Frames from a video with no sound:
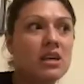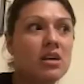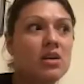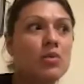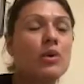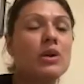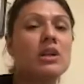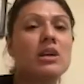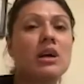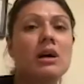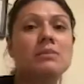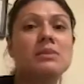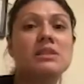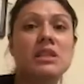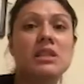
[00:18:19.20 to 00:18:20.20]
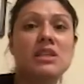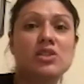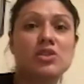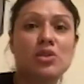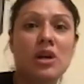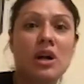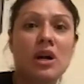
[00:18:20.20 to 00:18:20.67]
when it comes to this
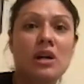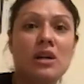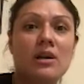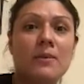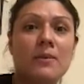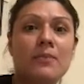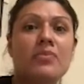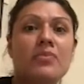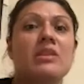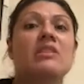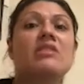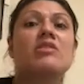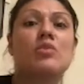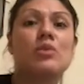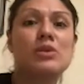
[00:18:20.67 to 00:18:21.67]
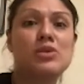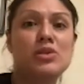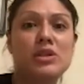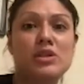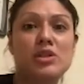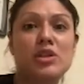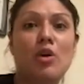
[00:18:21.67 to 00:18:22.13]
drug, this is what you
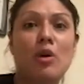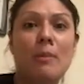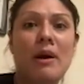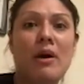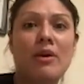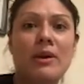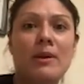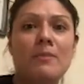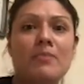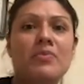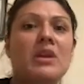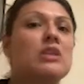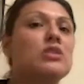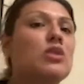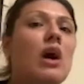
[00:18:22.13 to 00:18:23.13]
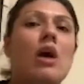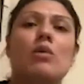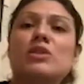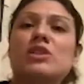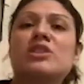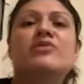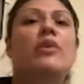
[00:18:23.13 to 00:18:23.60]
need to know about it. And so I
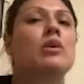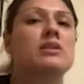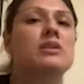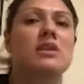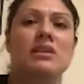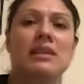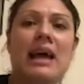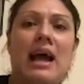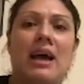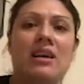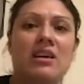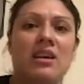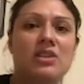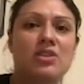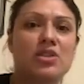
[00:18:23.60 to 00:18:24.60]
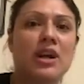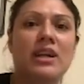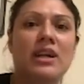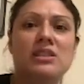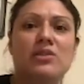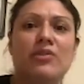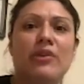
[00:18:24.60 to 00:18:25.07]
would just focus on that and try
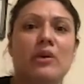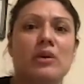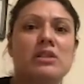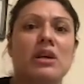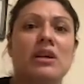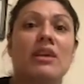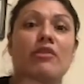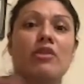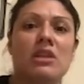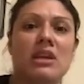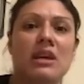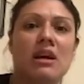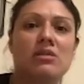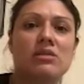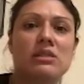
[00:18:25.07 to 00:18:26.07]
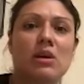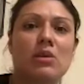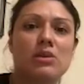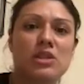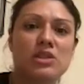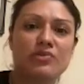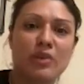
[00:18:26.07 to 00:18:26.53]
not to focus on everything else. I
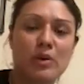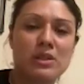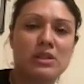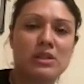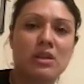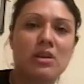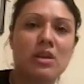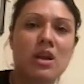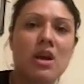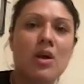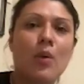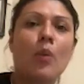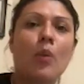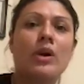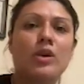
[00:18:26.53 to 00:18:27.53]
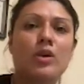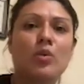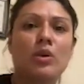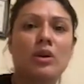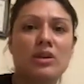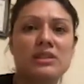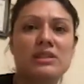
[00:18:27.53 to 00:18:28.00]
would just focus on what U
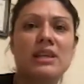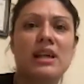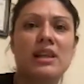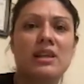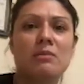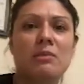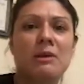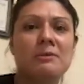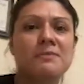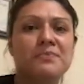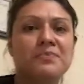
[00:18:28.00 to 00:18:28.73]
World is telling me.